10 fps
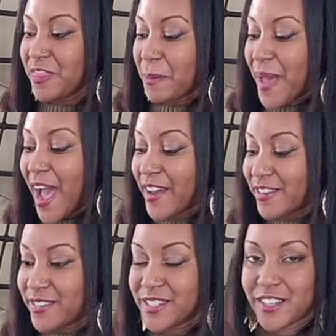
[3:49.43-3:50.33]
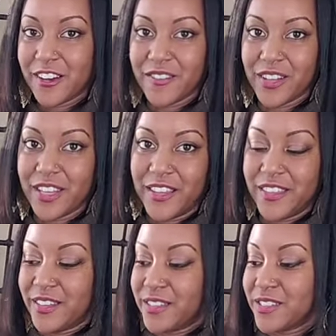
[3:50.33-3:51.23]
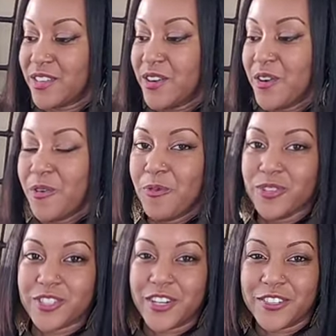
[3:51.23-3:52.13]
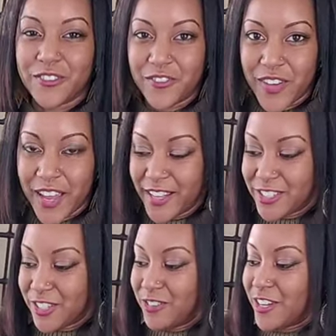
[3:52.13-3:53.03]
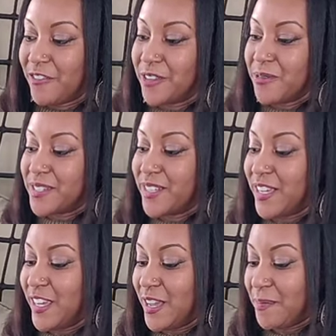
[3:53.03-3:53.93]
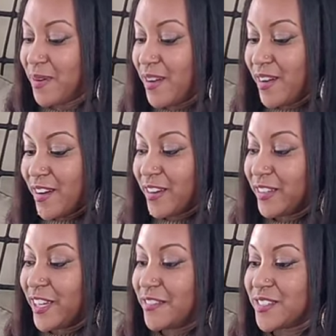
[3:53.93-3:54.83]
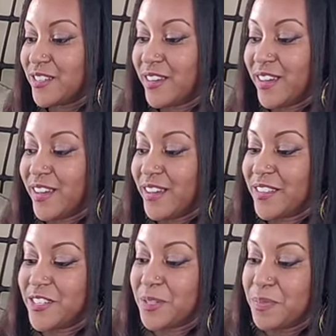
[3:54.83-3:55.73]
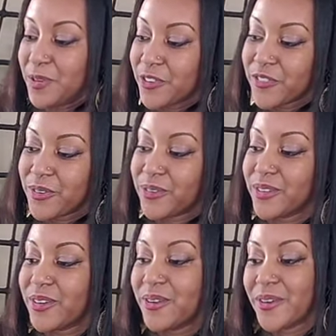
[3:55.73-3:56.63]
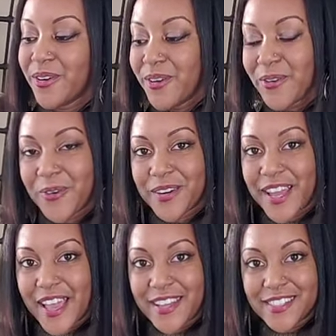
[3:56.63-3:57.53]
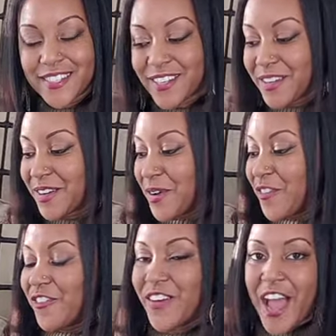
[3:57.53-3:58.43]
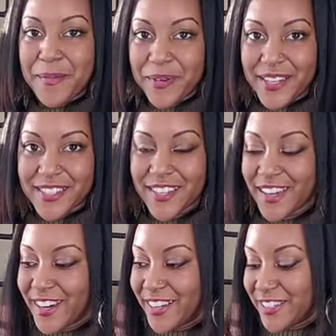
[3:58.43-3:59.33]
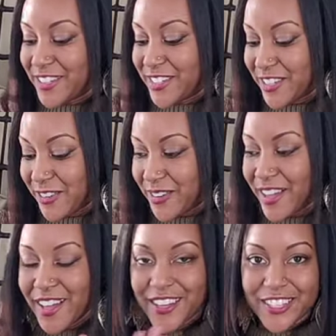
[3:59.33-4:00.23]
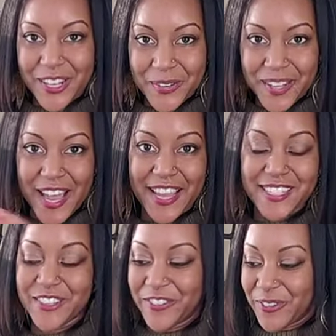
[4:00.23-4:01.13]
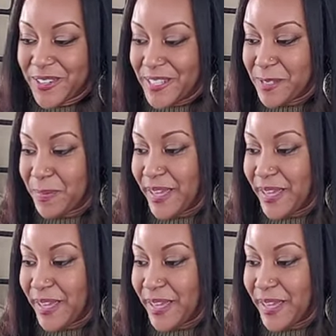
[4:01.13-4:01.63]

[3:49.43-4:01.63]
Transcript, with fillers: the patterns of calatheas will start to fade. So you definitely want to keep her leaves looking this beautiful, ornate, vibrant color. So low light for this